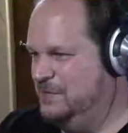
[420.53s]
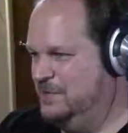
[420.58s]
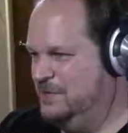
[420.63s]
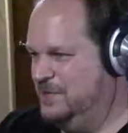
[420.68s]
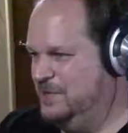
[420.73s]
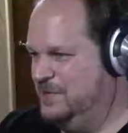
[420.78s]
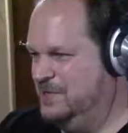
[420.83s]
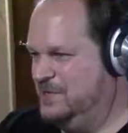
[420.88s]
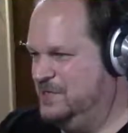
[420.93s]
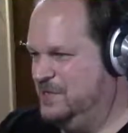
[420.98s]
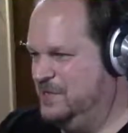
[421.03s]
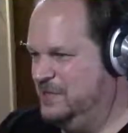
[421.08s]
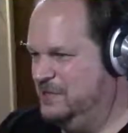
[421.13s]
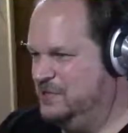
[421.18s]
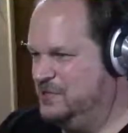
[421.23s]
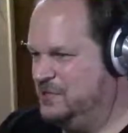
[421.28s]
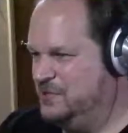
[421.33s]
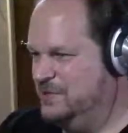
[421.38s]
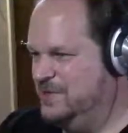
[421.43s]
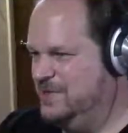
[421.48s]
the entire
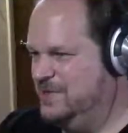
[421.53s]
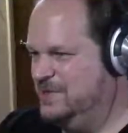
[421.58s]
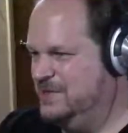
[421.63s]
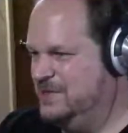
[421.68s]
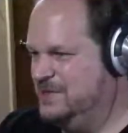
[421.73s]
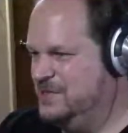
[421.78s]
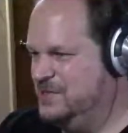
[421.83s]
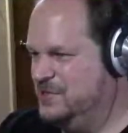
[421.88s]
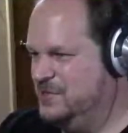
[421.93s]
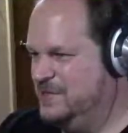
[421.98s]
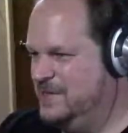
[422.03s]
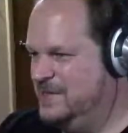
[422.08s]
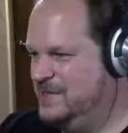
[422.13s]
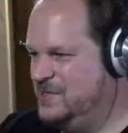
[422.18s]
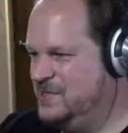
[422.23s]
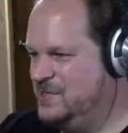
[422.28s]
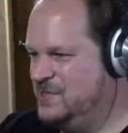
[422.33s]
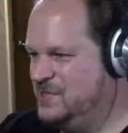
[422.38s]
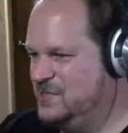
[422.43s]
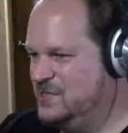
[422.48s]
screen. So
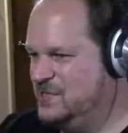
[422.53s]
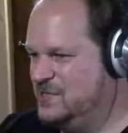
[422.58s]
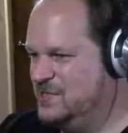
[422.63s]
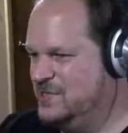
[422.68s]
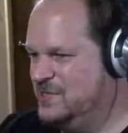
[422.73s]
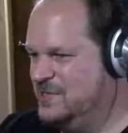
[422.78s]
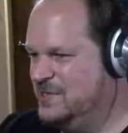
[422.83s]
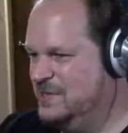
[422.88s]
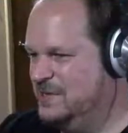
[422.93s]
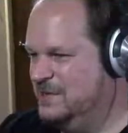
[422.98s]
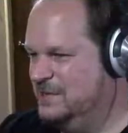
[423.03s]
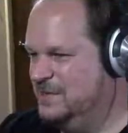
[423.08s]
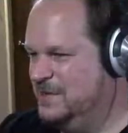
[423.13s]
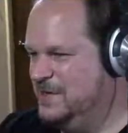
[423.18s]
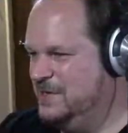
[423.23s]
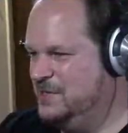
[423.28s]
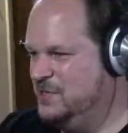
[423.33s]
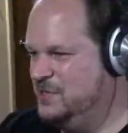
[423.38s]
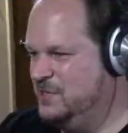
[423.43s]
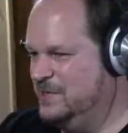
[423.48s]
that's an
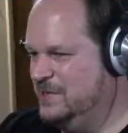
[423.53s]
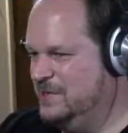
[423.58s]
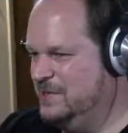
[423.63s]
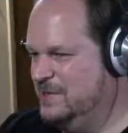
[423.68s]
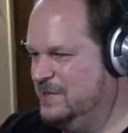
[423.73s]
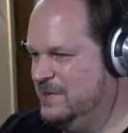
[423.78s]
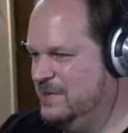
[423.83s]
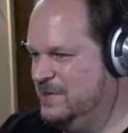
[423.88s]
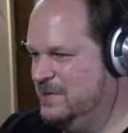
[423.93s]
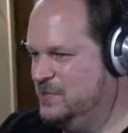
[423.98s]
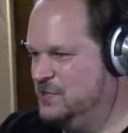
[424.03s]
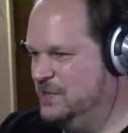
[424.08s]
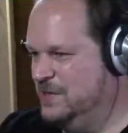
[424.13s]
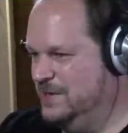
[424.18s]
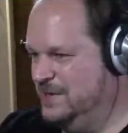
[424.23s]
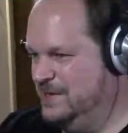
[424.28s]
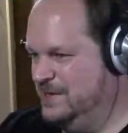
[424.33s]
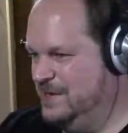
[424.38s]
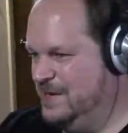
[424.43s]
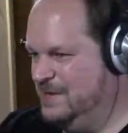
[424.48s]
advantage. Like, and try
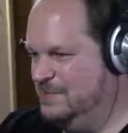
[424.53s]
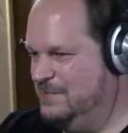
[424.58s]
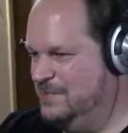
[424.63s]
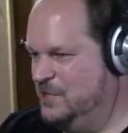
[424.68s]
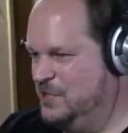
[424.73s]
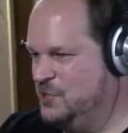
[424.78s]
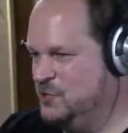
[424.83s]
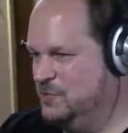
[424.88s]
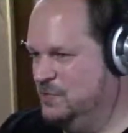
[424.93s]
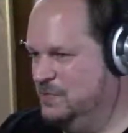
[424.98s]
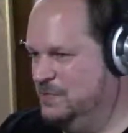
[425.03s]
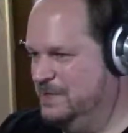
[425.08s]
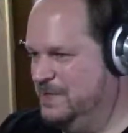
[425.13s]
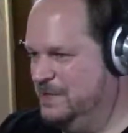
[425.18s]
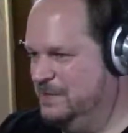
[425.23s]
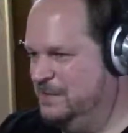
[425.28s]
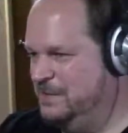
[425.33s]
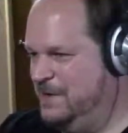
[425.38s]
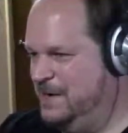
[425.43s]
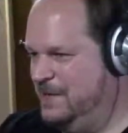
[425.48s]
to get that mushroom by
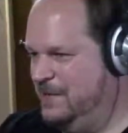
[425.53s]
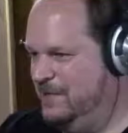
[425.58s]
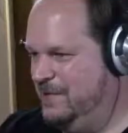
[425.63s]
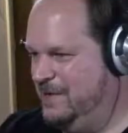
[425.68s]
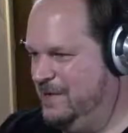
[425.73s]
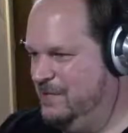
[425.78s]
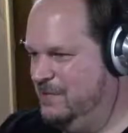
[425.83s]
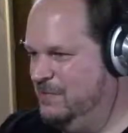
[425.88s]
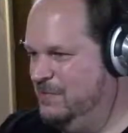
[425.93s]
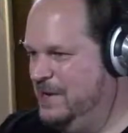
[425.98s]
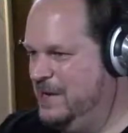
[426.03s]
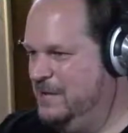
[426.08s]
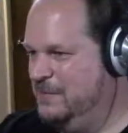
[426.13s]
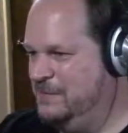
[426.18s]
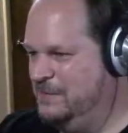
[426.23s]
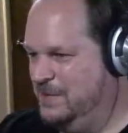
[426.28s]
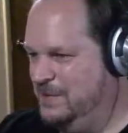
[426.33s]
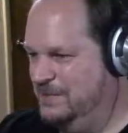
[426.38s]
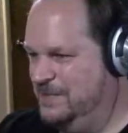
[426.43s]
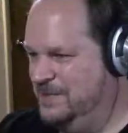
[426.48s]
firing away
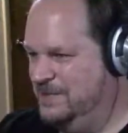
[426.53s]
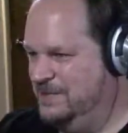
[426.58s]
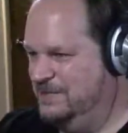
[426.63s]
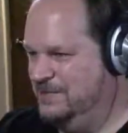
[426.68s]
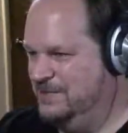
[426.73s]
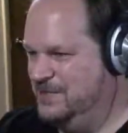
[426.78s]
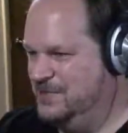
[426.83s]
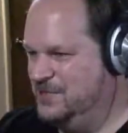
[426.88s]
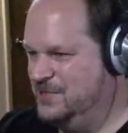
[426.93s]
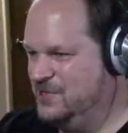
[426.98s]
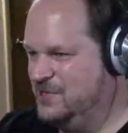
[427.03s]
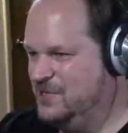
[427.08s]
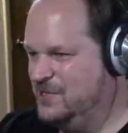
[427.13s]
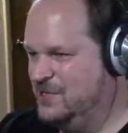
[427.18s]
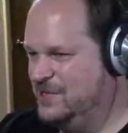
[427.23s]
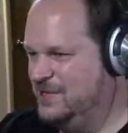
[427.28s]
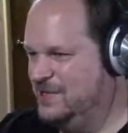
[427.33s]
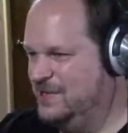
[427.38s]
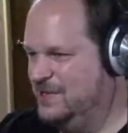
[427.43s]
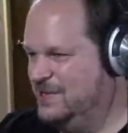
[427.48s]
from it, which is
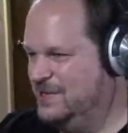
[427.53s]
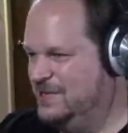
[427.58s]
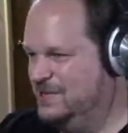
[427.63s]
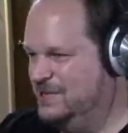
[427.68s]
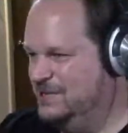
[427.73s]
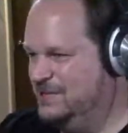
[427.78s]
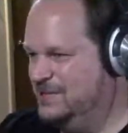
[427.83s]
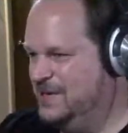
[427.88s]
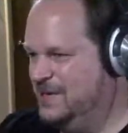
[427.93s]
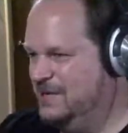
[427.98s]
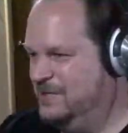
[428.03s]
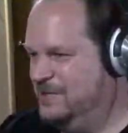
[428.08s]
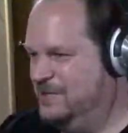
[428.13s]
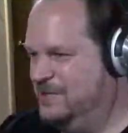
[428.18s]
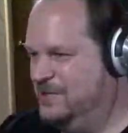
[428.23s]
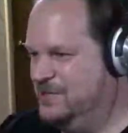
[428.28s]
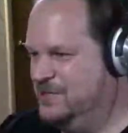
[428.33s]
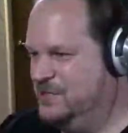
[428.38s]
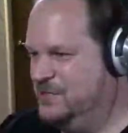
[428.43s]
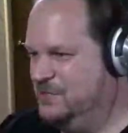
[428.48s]
a little
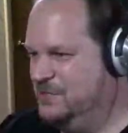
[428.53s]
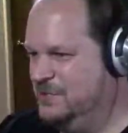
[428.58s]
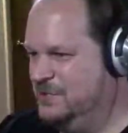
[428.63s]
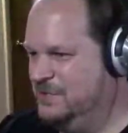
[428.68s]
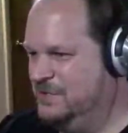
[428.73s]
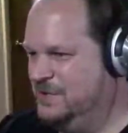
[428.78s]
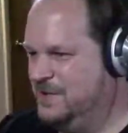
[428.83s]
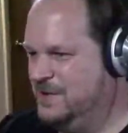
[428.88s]
counterintuitive.